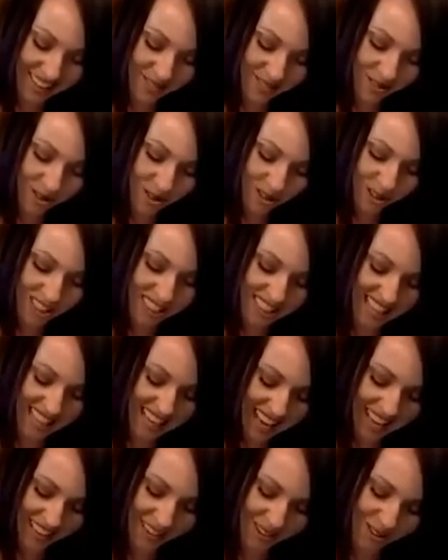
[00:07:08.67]
and of course I
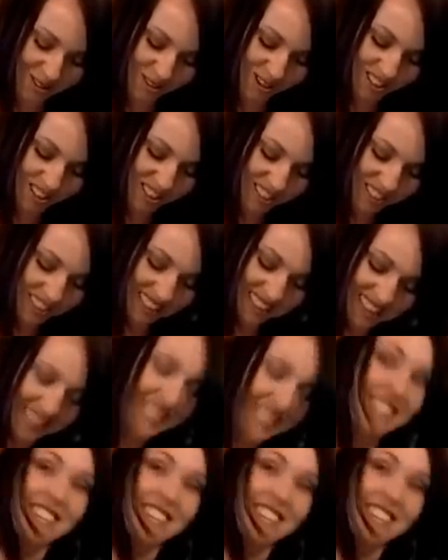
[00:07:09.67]
had to order